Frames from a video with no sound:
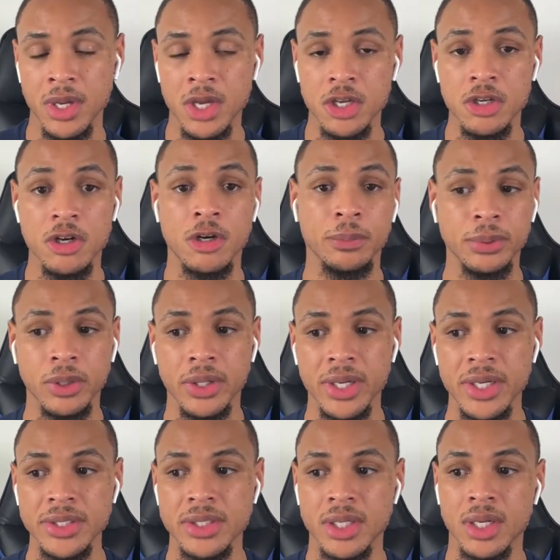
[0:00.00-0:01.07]
your
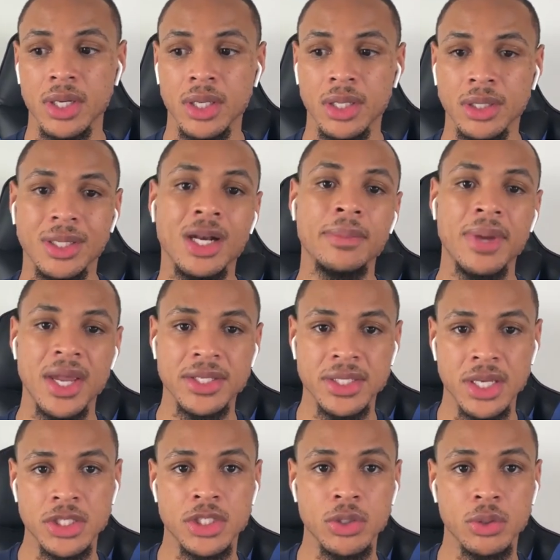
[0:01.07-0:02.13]
employees, then it makes
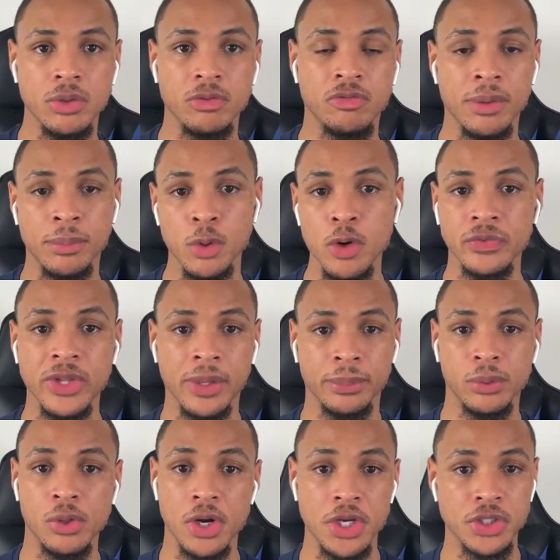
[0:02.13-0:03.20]
sense to remove the
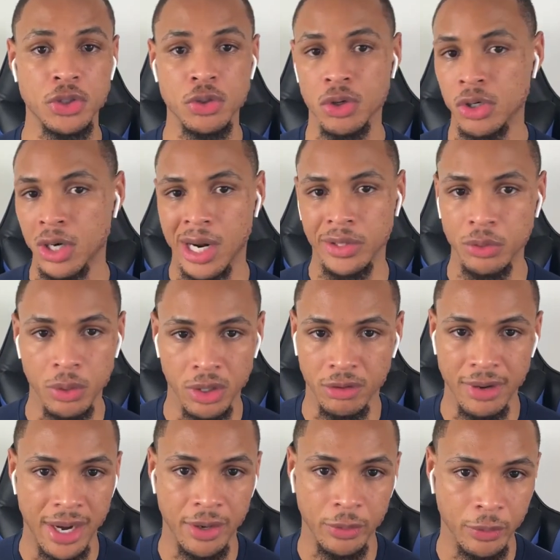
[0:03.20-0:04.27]
employees who are not doing the
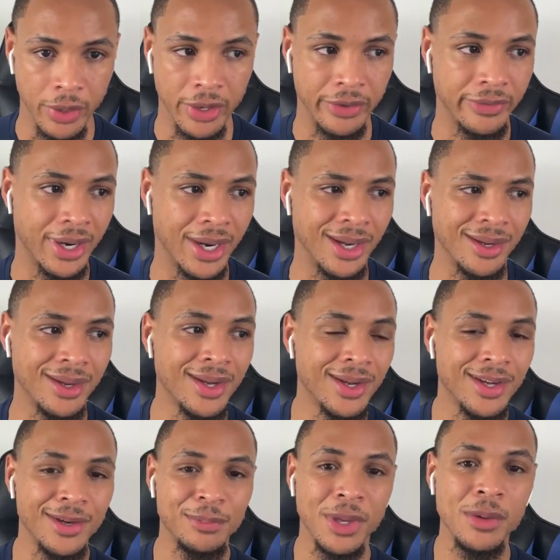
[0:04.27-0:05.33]
right work, right?
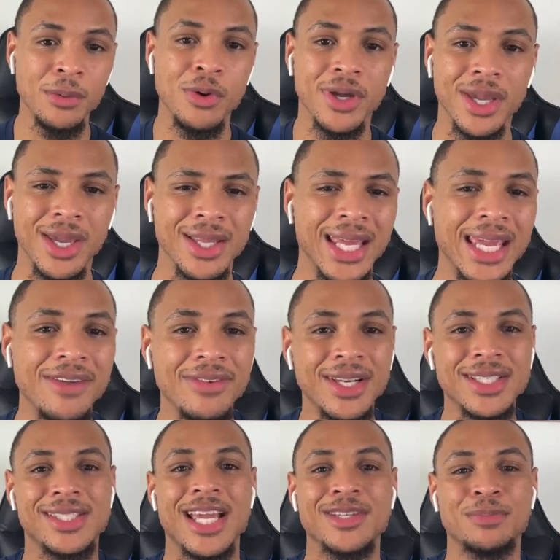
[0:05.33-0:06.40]
People get, even
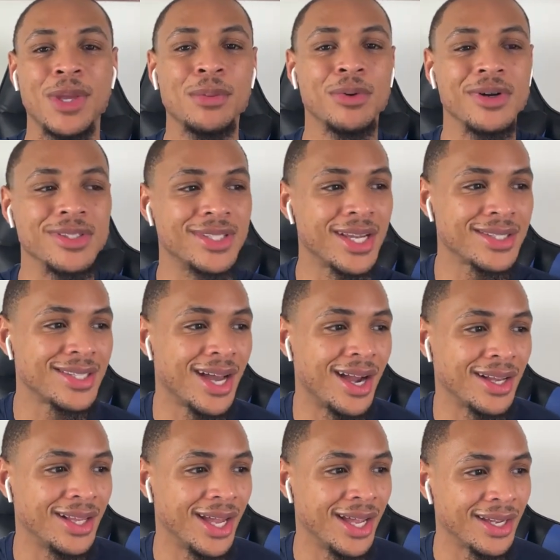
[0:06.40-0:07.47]
these things, people on
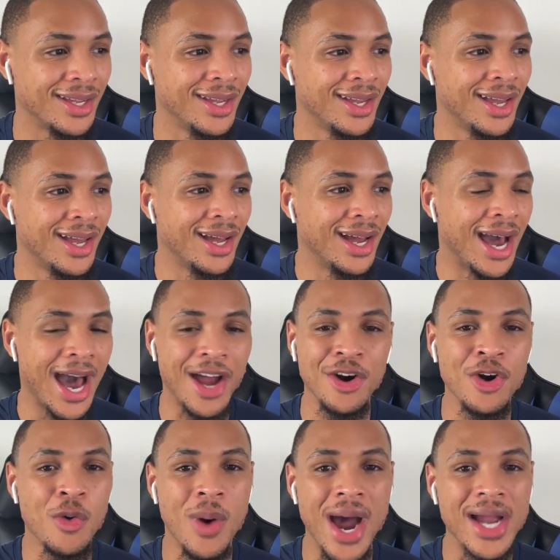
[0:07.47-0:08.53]
TikTok, like, I don't
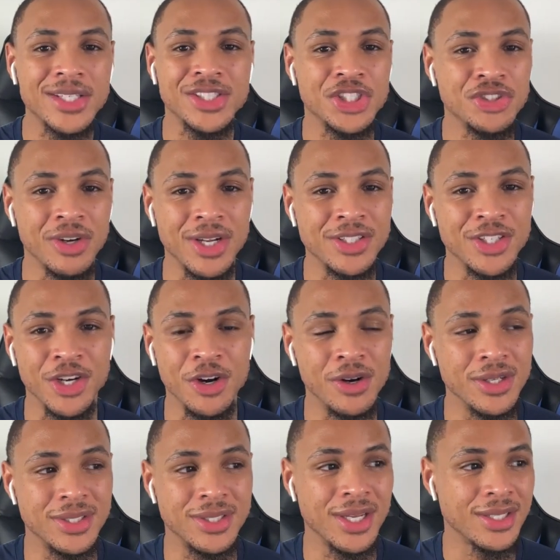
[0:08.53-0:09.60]
know why it's a trend to go
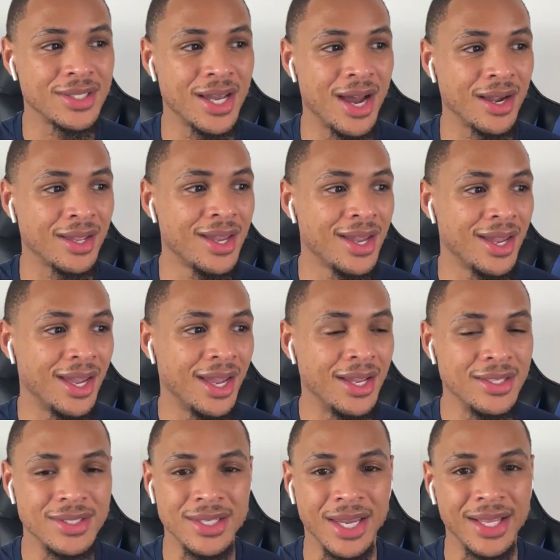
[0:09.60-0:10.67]
on TikTok
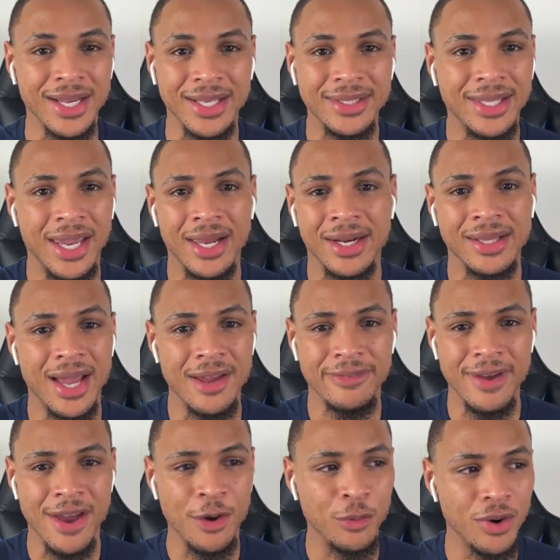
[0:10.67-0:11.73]
and say like a day in the life
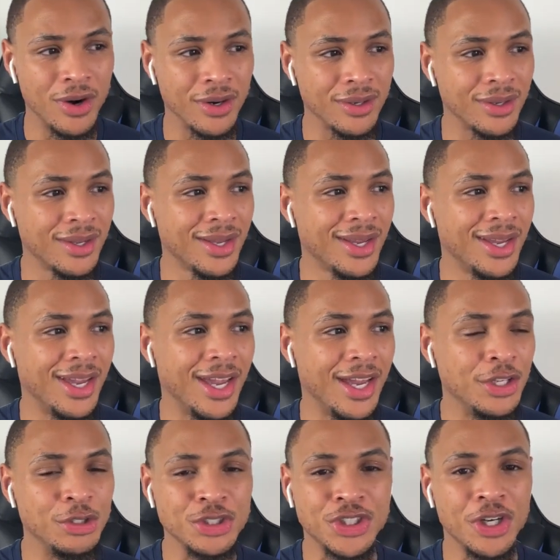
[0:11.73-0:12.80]
at work,
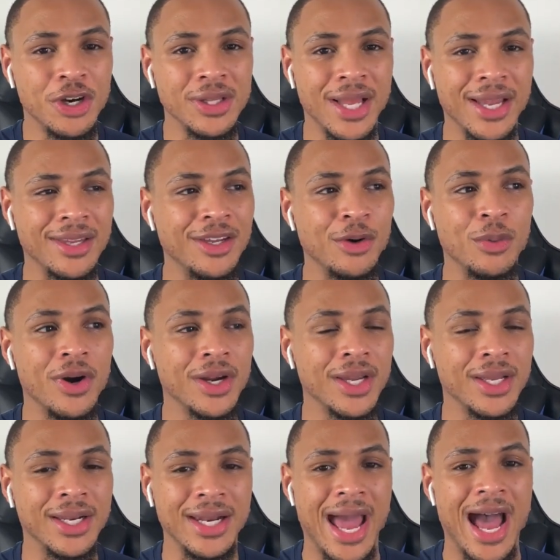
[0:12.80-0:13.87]
and you show like you're
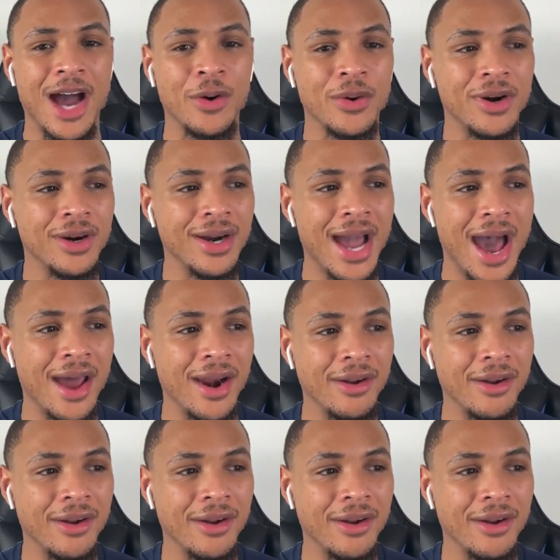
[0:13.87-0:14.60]
working an hour out